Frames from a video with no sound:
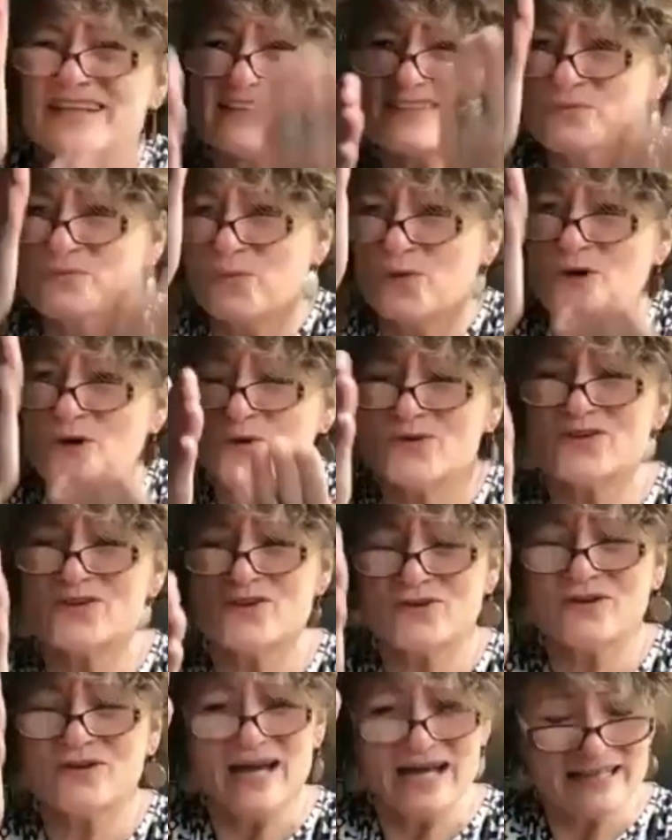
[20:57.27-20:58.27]
let's work with
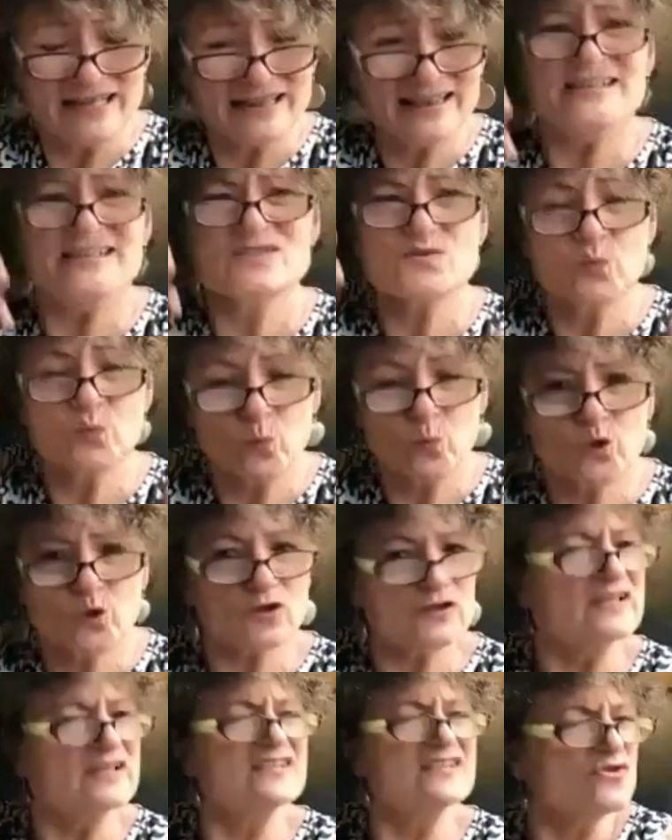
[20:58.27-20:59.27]
you. Let's
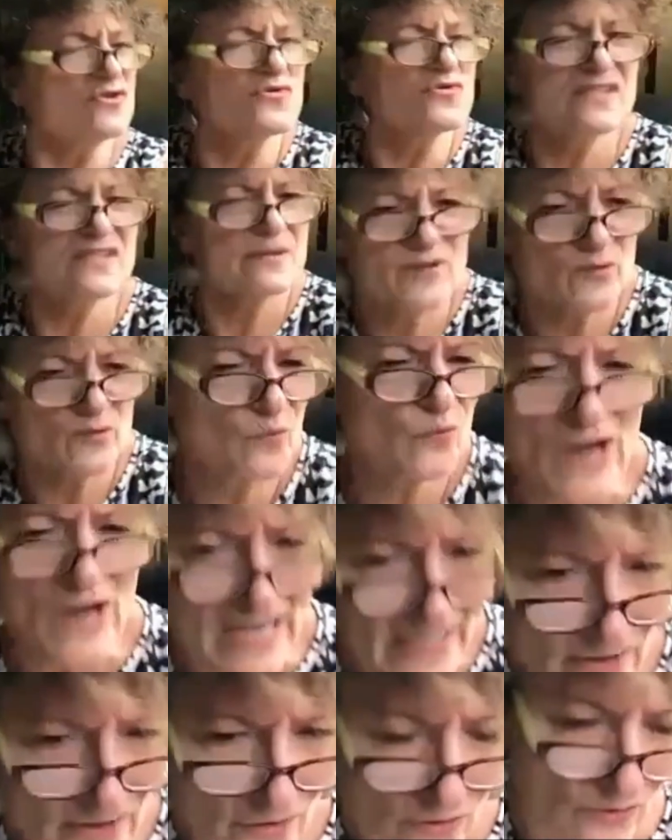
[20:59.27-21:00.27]
do something
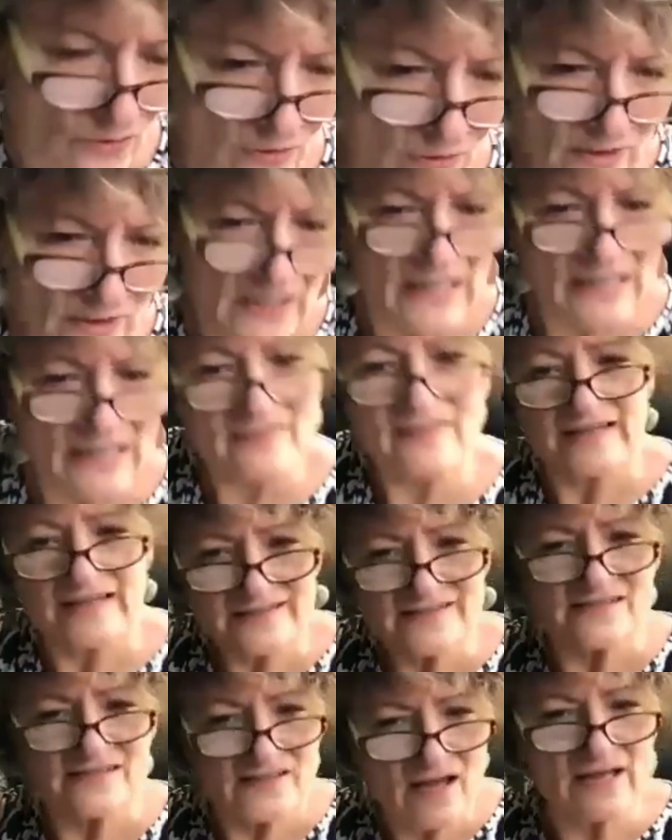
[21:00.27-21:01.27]
radical.
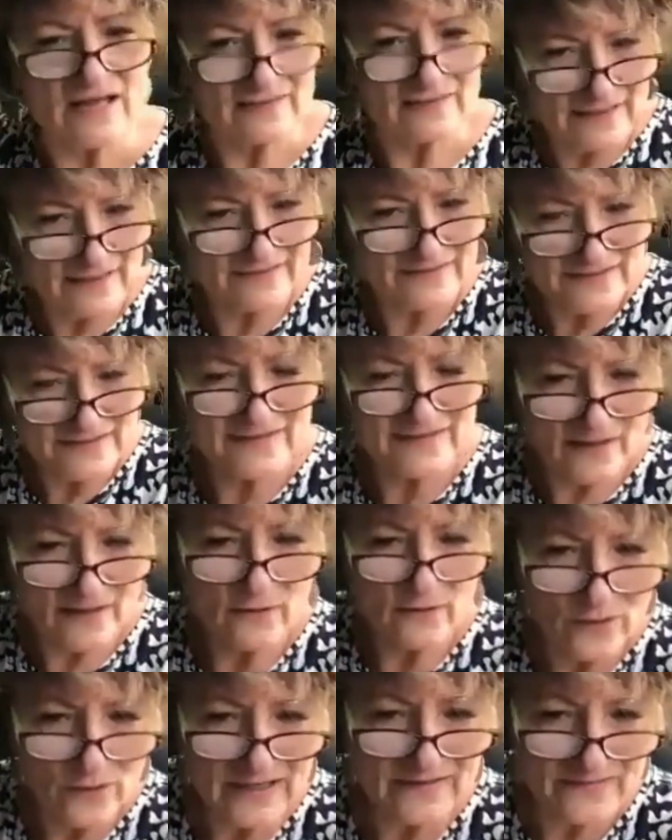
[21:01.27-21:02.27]
Let's not let the
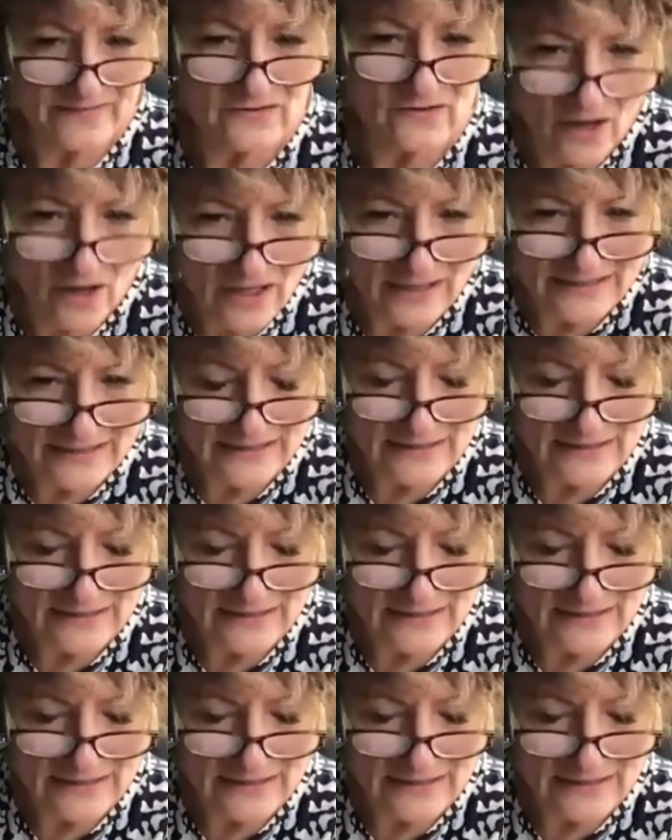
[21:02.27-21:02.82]
tail wag the dog